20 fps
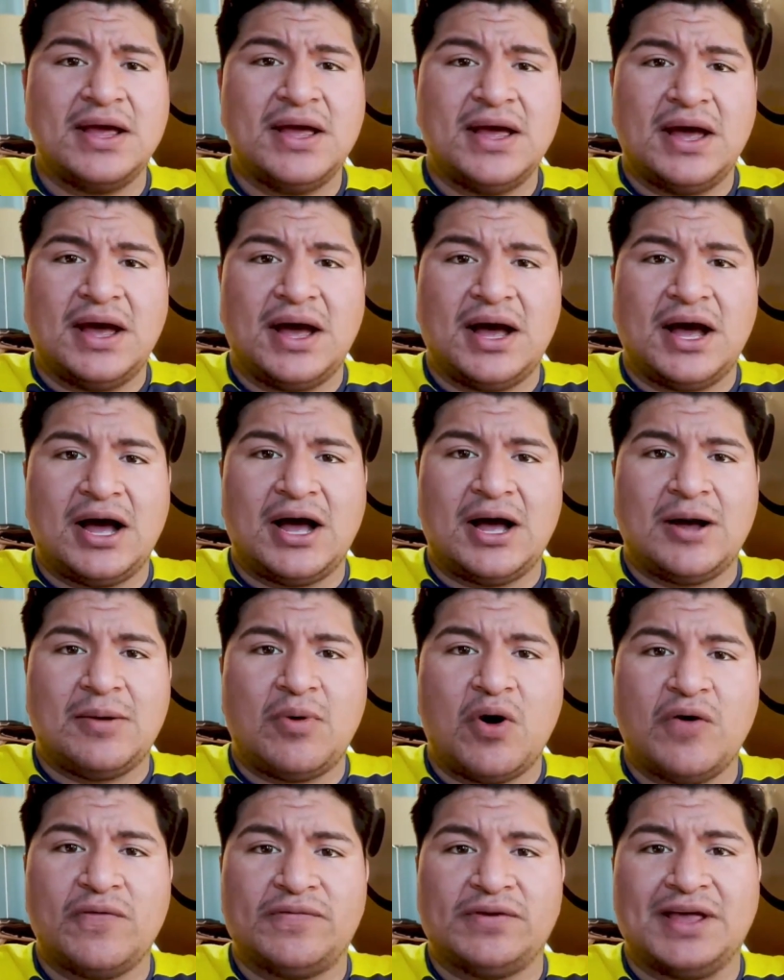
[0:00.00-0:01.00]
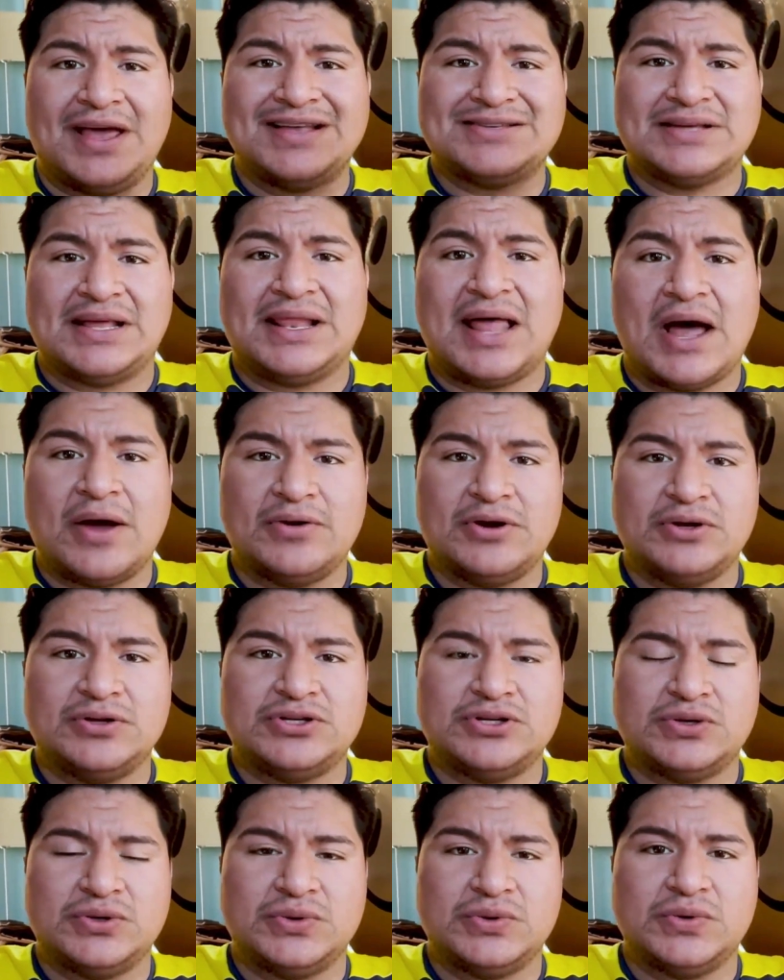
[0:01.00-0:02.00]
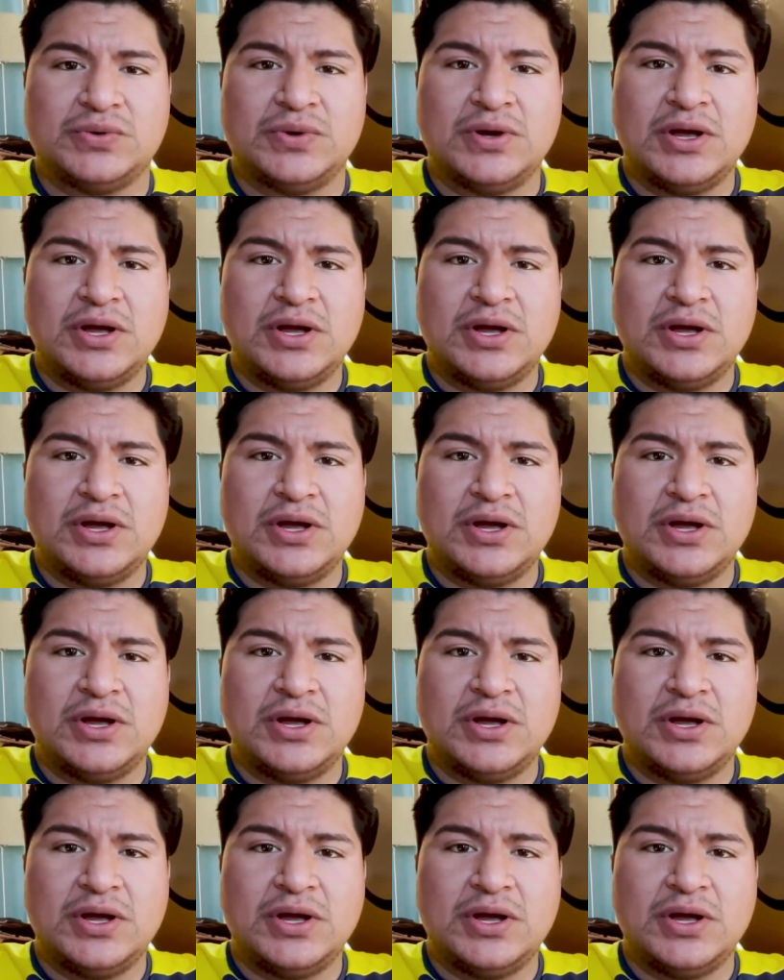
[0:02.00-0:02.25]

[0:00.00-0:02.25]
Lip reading: Hopefully, it has allowed you to,